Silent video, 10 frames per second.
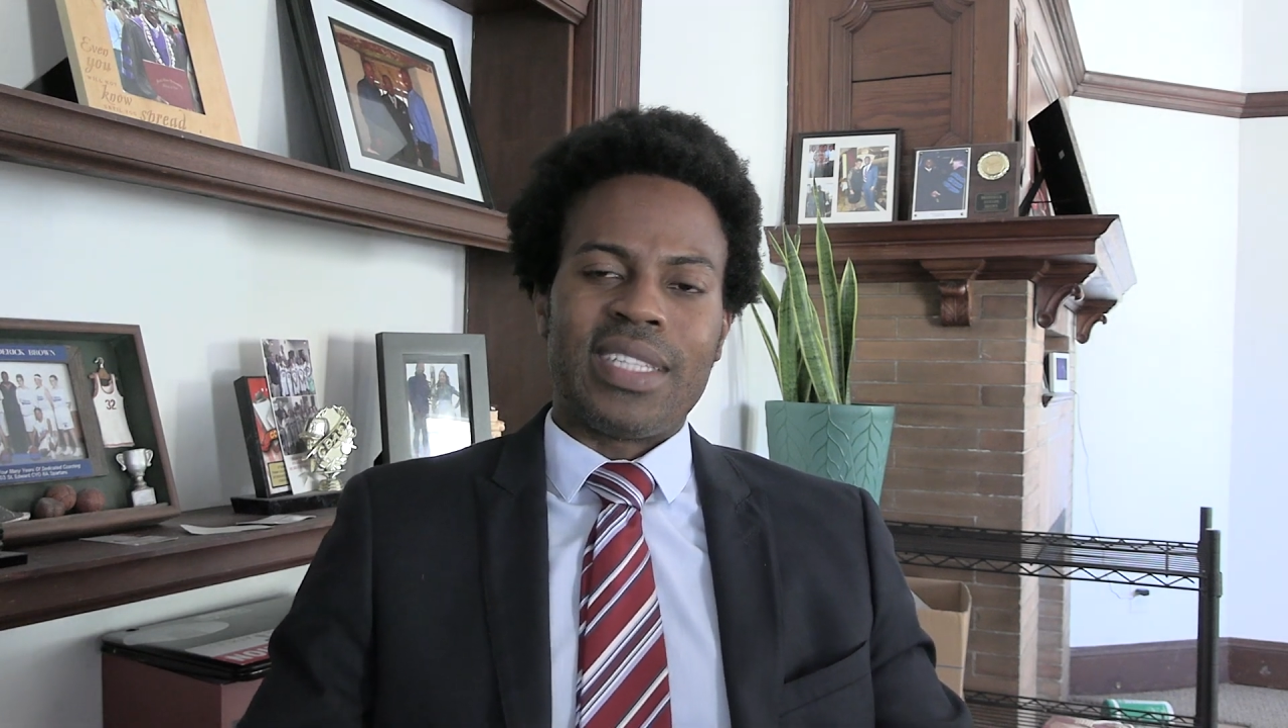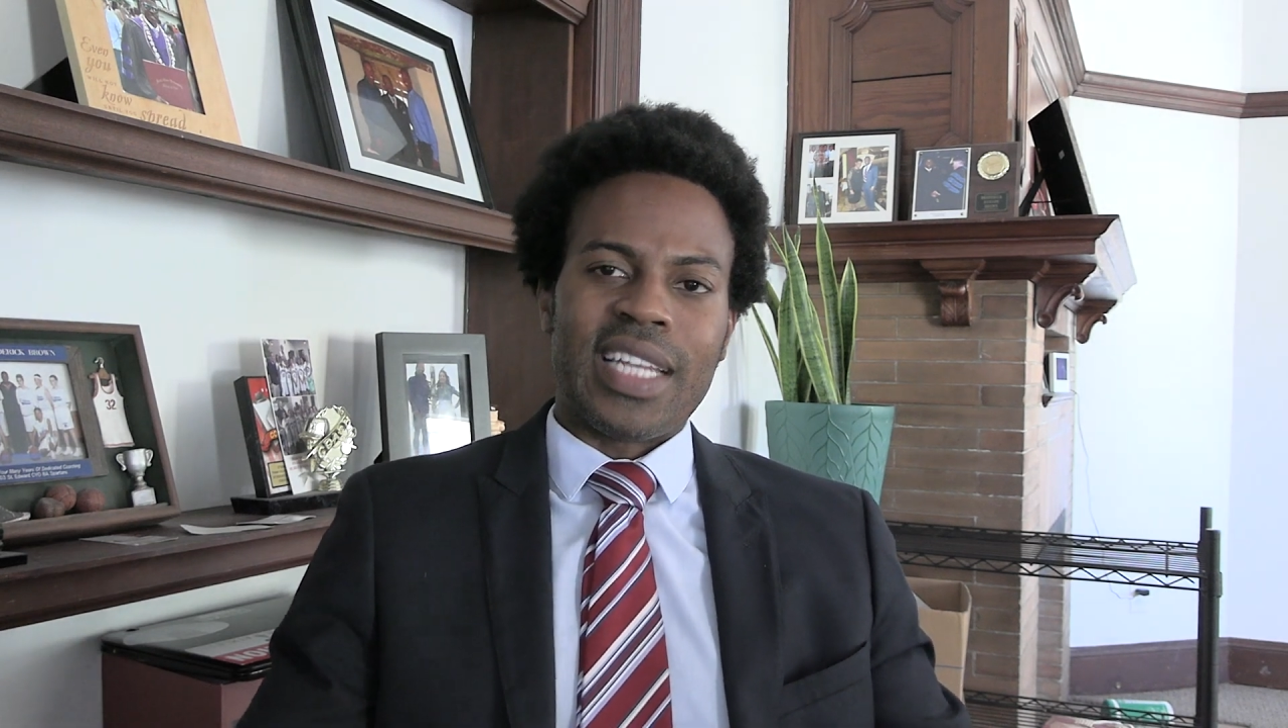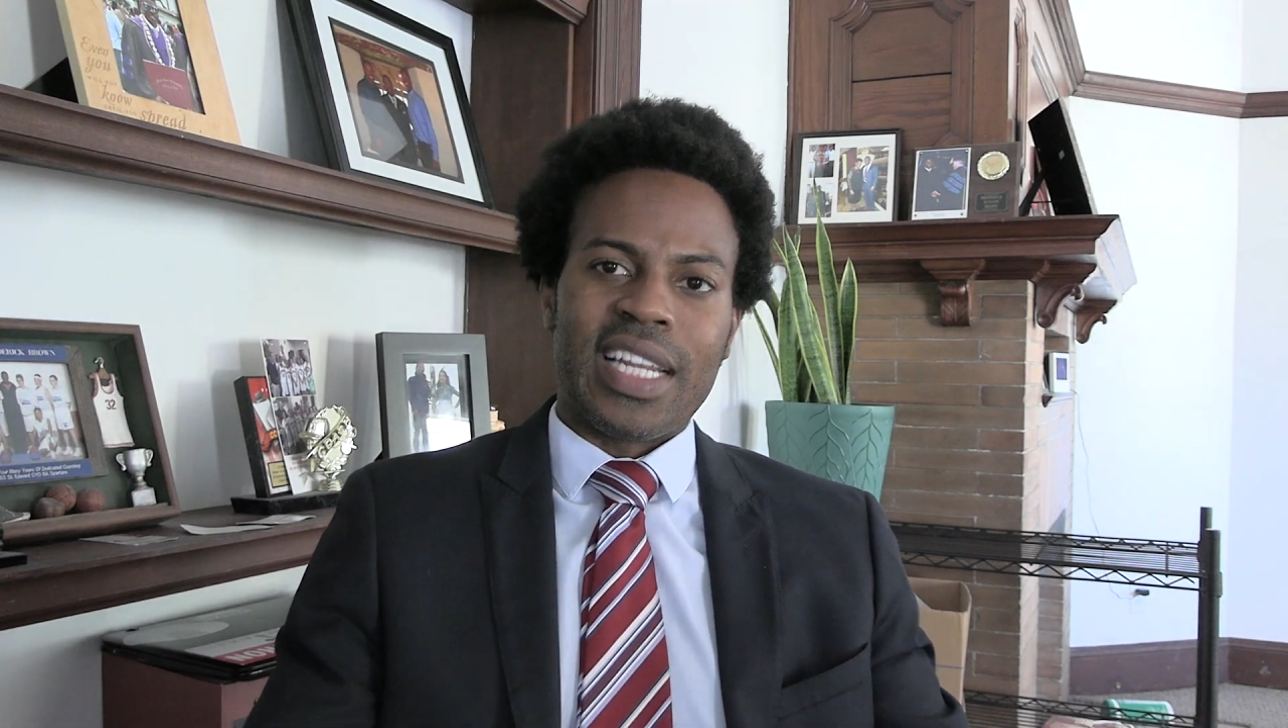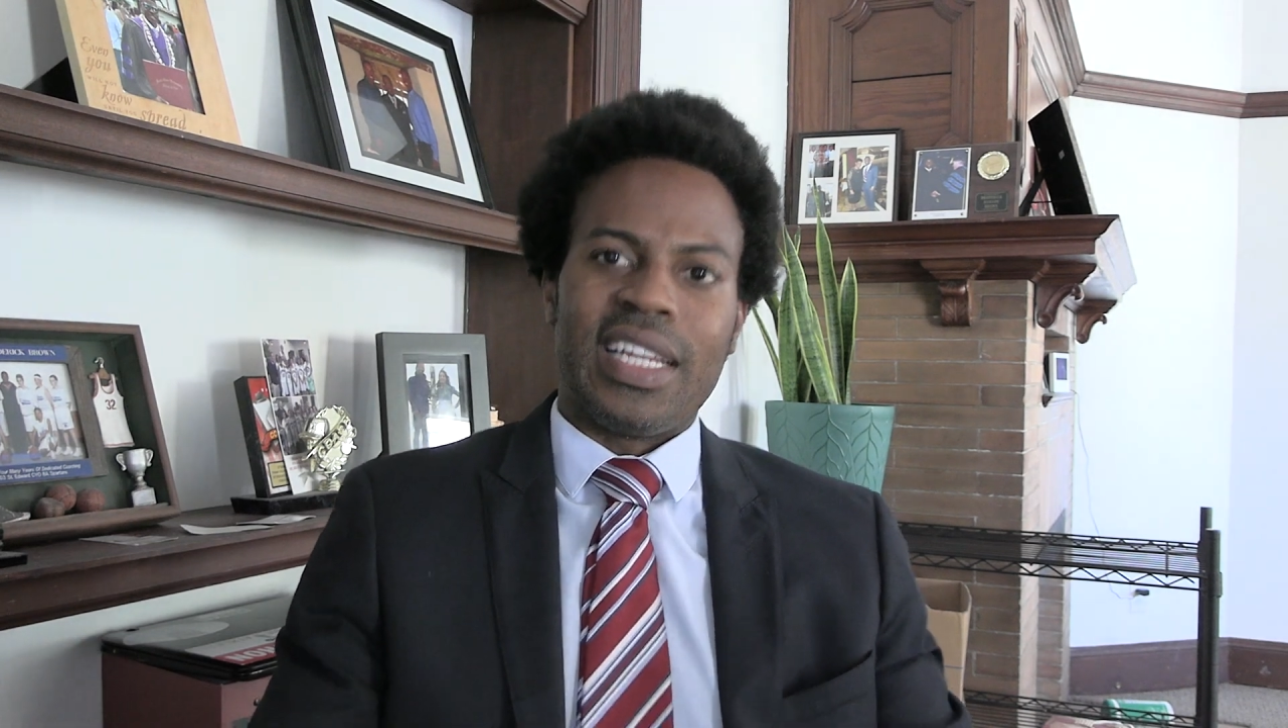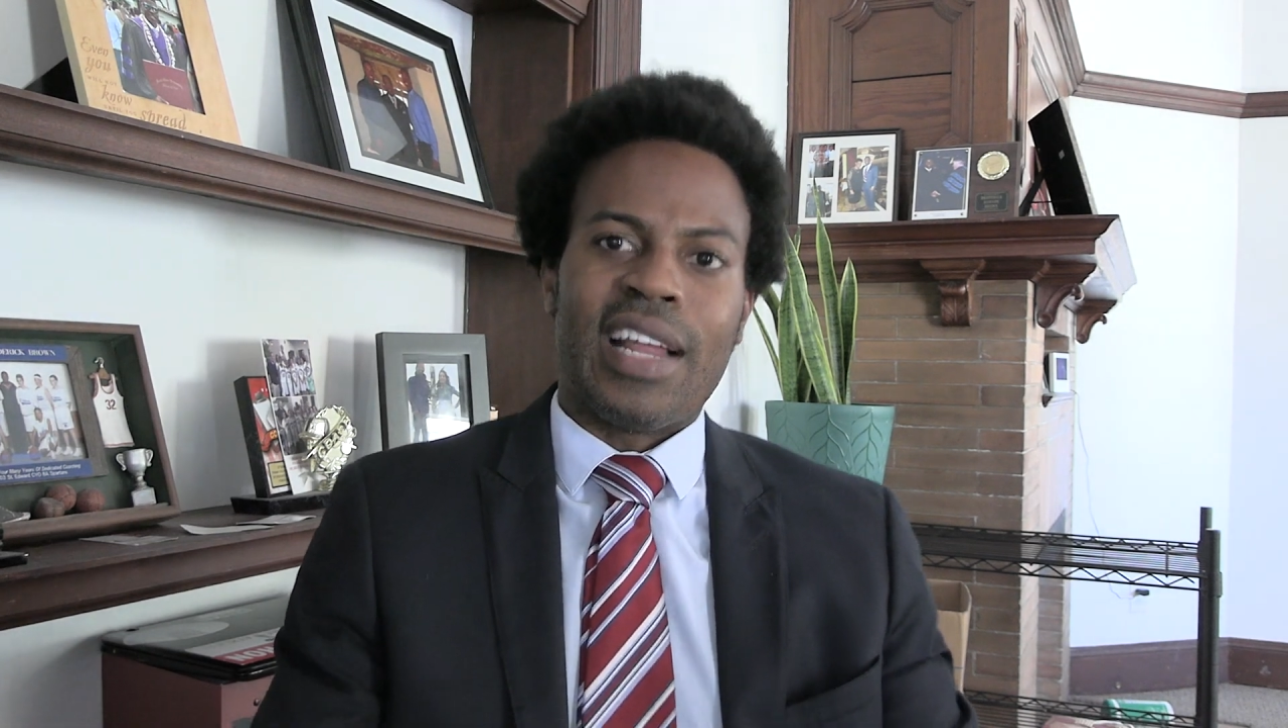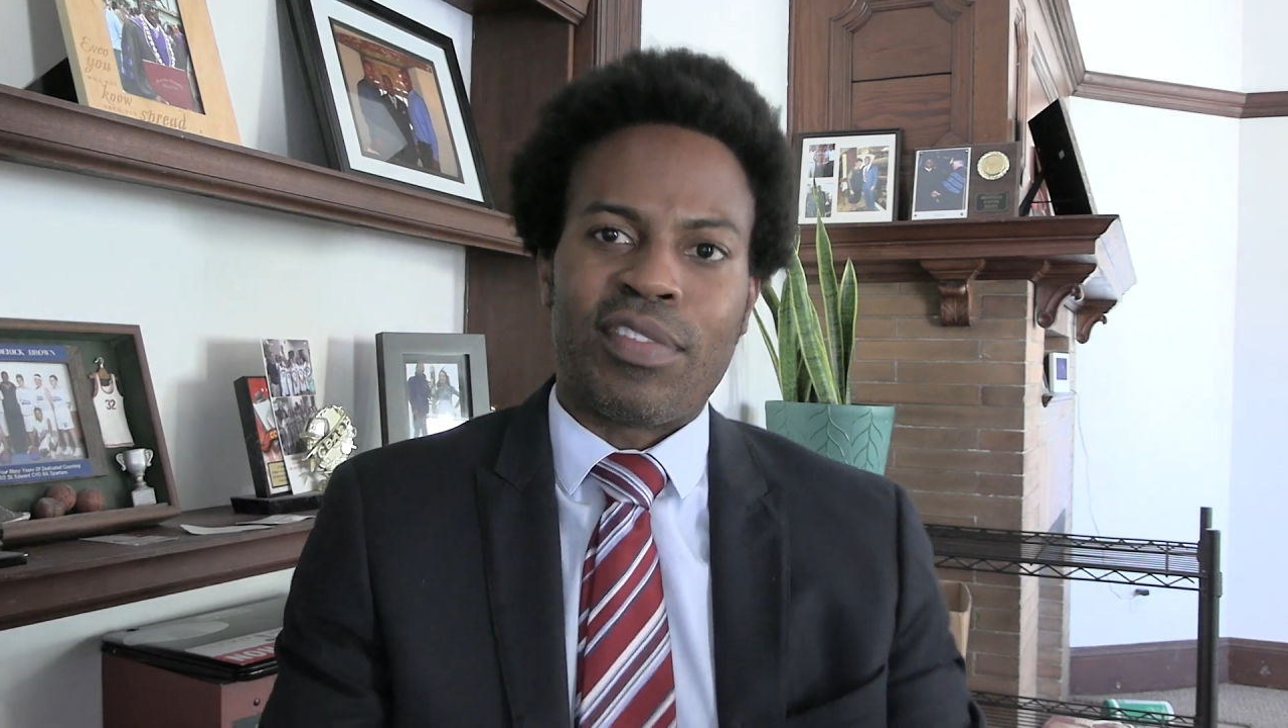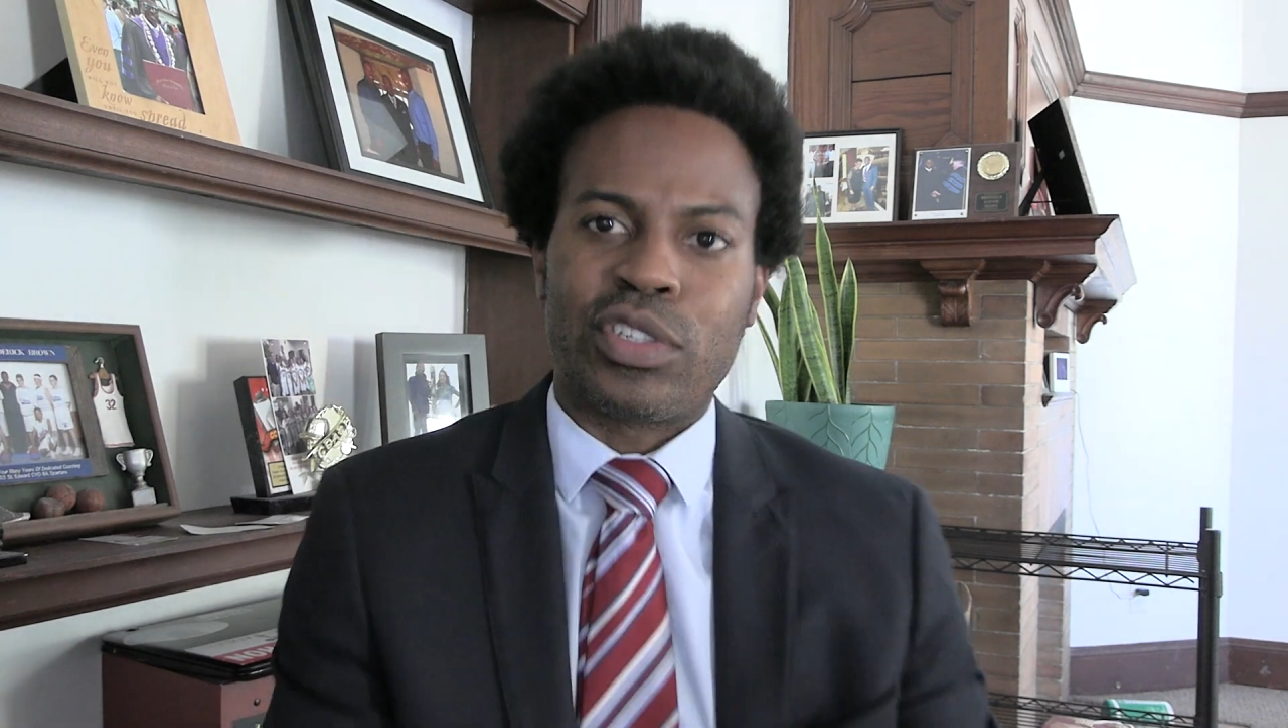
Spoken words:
tenant never